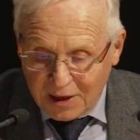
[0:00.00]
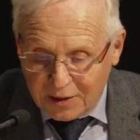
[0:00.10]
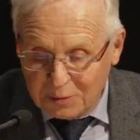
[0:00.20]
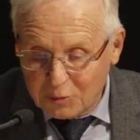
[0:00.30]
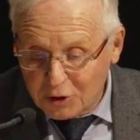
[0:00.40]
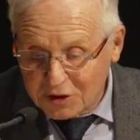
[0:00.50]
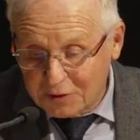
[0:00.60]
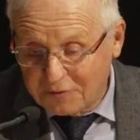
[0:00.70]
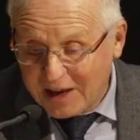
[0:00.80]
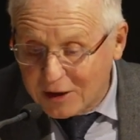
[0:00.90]
The importance
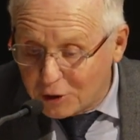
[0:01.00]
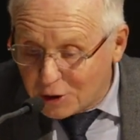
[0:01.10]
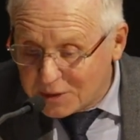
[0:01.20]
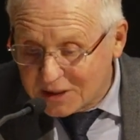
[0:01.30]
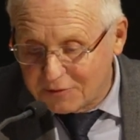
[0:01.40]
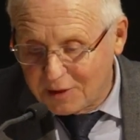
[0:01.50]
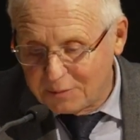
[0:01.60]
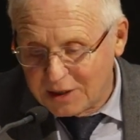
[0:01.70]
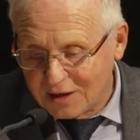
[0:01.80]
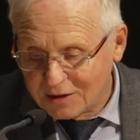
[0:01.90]
of economics will
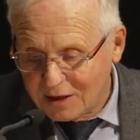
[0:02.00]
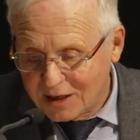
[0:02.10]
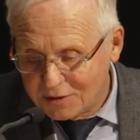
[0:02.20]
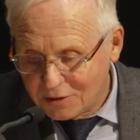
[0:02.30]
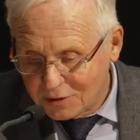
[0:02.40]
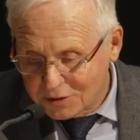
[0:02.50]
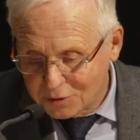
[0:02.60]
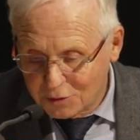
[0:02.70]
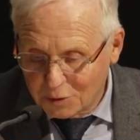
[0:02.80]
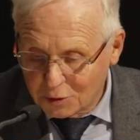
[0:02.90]
be underlined also
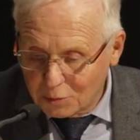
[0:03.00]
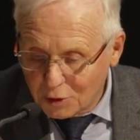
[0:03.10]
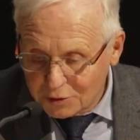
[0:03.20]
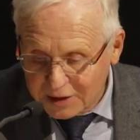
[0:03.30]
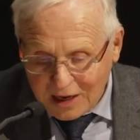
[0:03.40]
tomorrow morning.